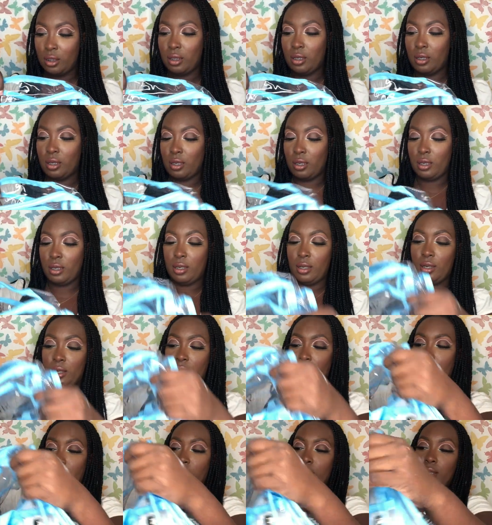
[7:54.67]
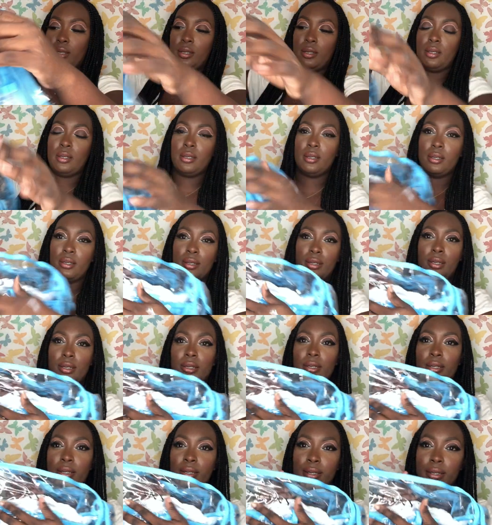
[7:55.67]

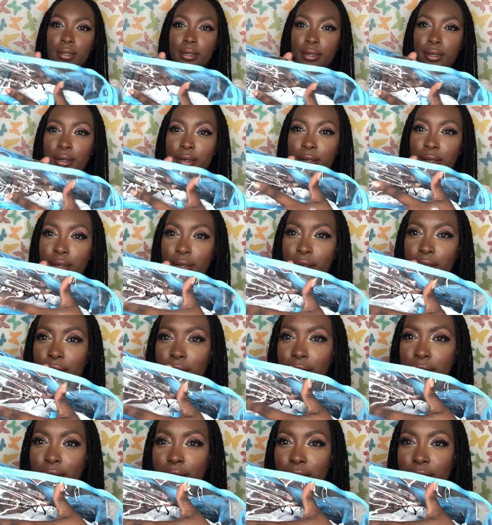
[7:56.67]
Nobody speaks.